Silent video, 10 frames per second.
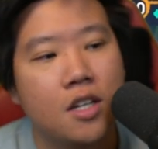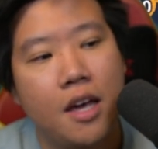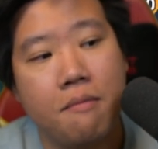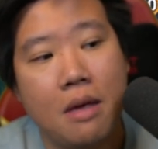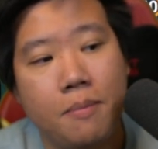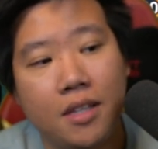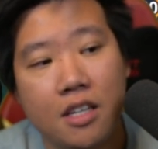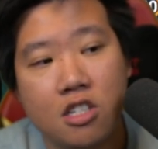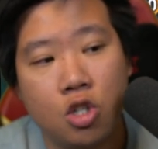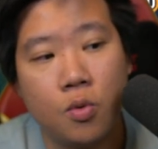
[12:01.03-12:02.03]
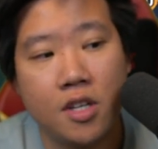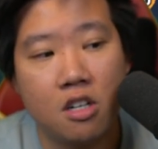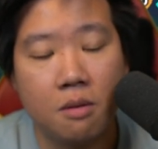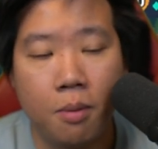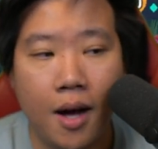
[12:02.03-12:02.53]
and maybe these two in here
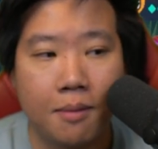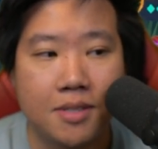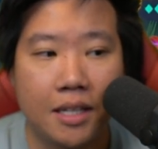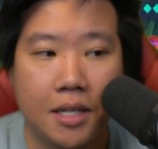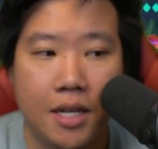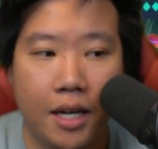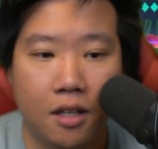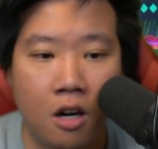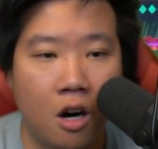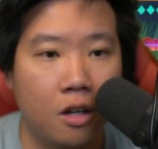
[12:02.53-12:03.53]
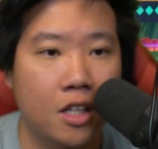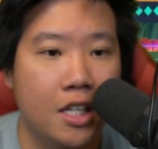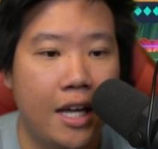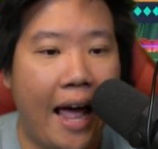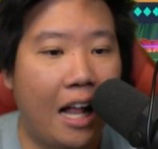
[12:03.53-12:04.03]
in the bottom, Selena and Carl.
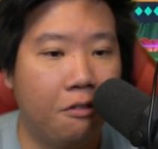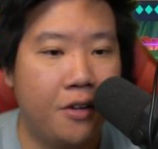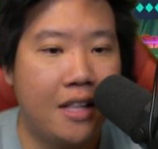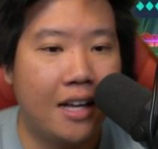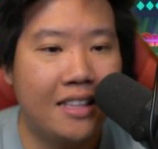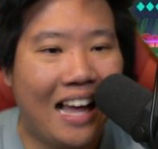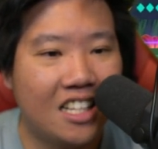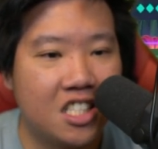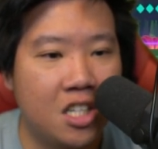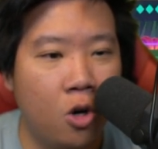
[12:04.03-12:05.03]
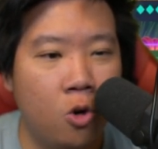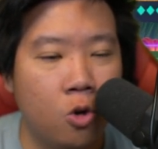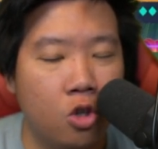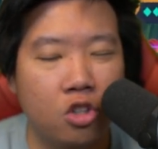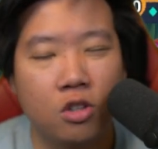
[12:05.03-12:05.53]
Alvin, not
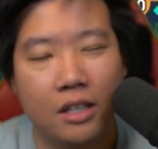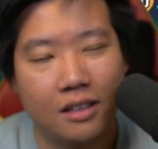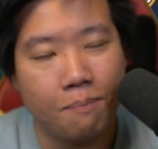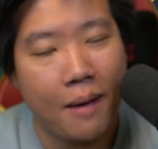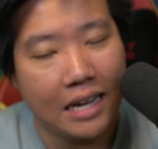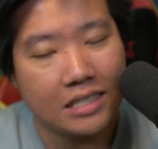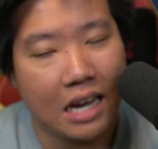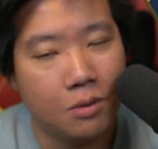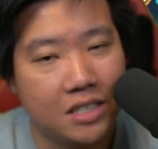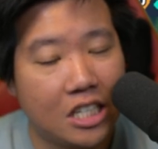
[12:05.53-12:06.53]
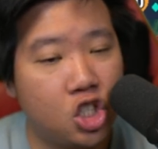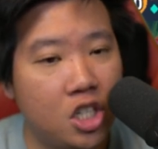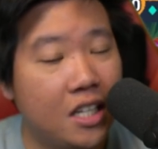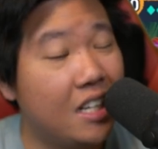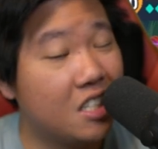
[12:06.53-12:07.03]
so the best, I would say.
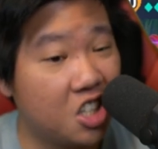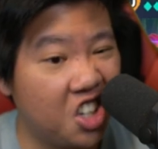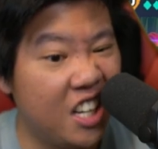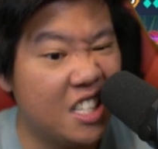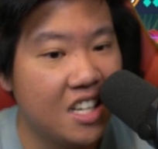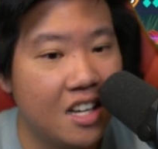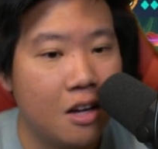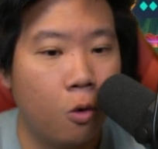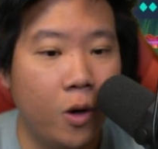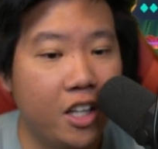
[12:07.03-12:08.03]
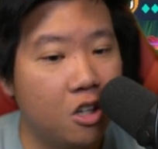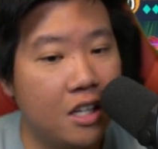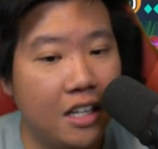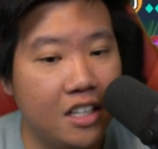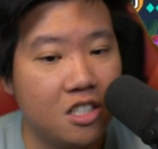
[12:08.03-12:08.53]
He is good, really good
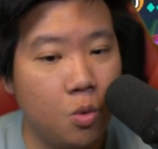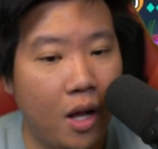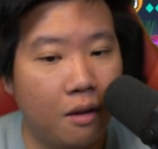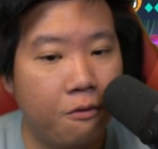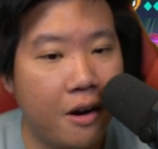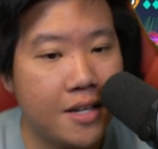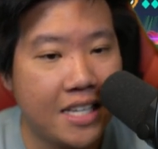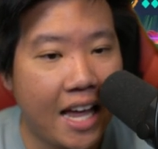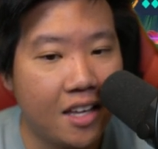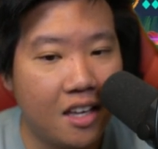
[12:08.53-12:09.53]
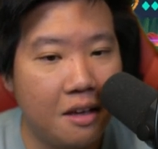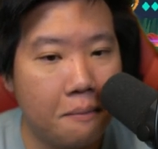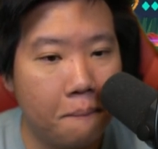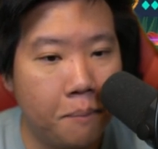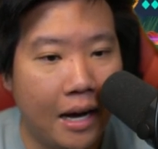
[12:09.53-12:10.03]
healing as well, very tanky,
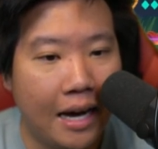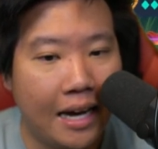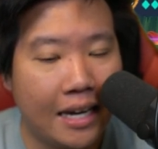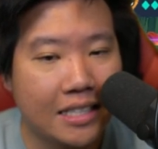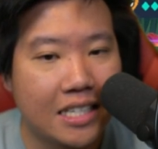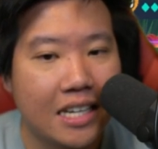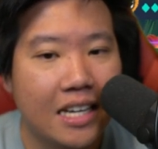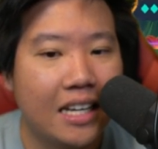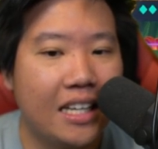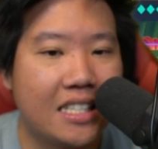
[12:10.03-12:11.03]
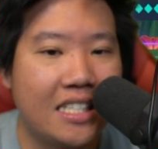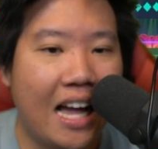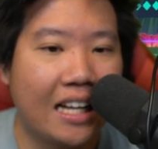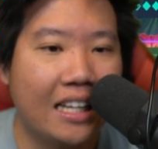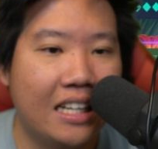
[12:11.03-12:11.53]
but it's
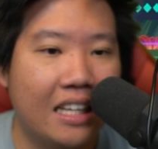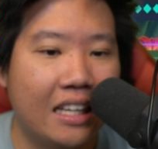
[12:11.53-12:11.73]
not gonna